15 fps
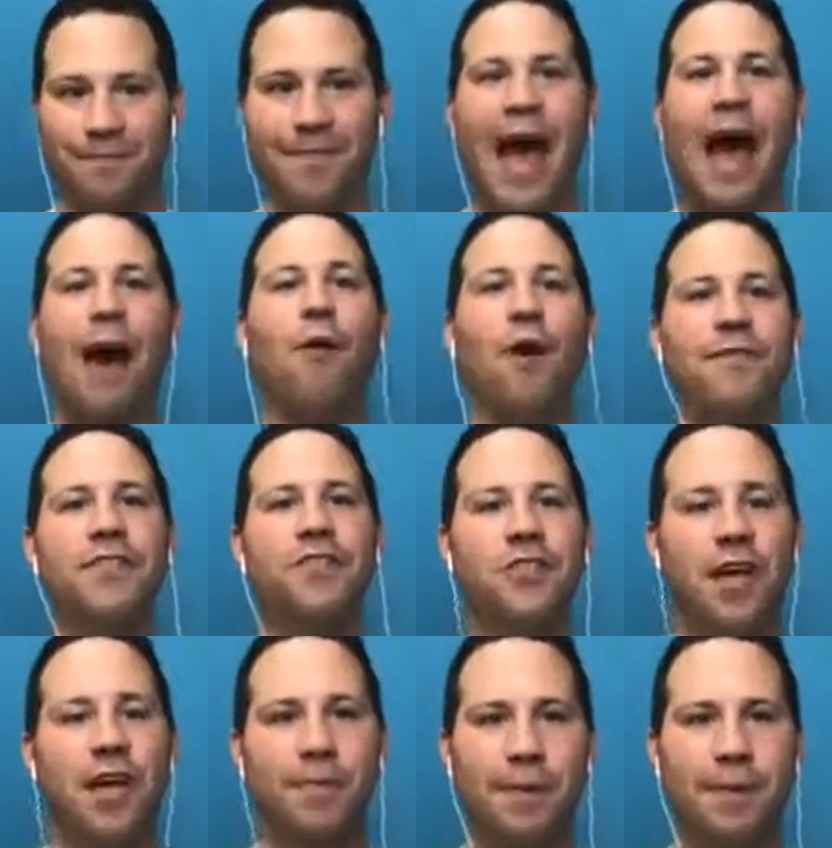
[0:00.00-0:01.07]
How often do you
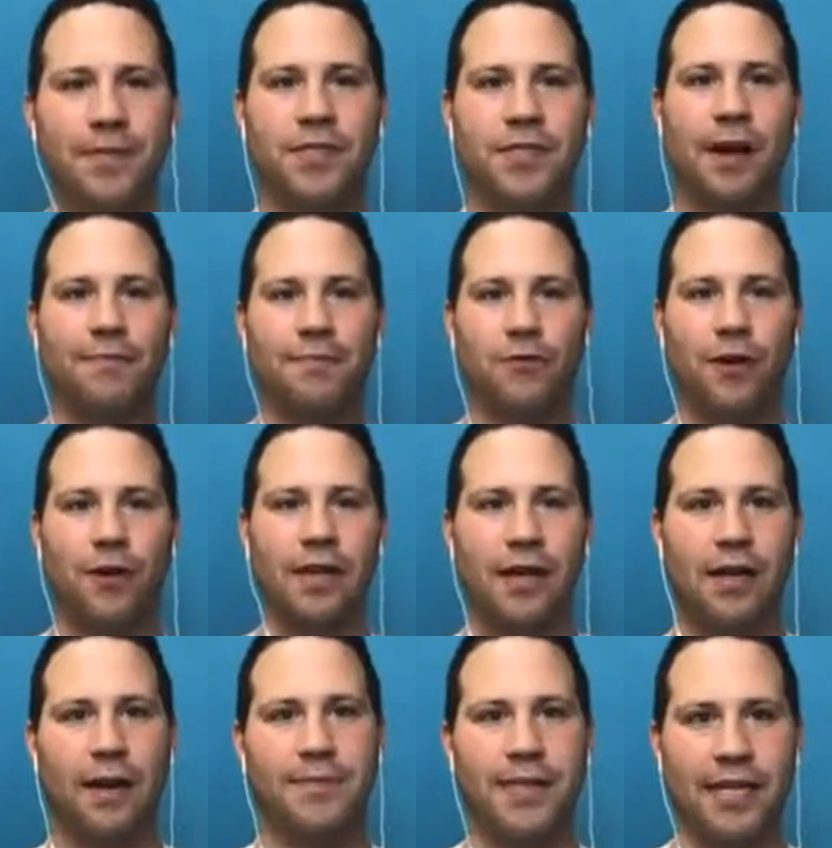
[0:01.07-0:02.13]
tell people to
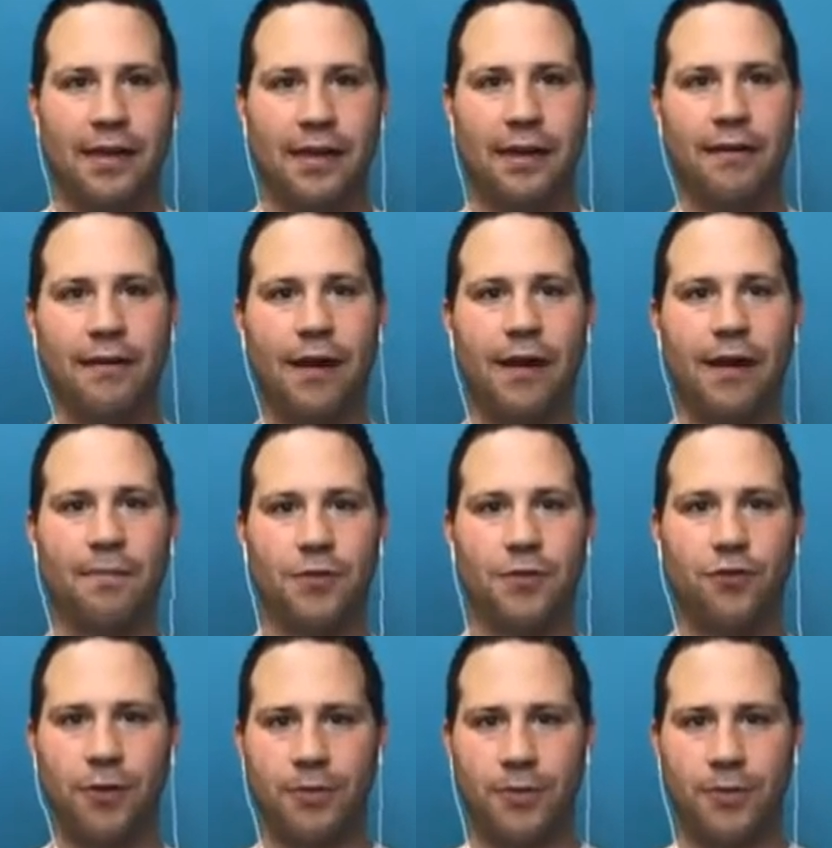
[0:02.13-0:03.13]
update their prescription?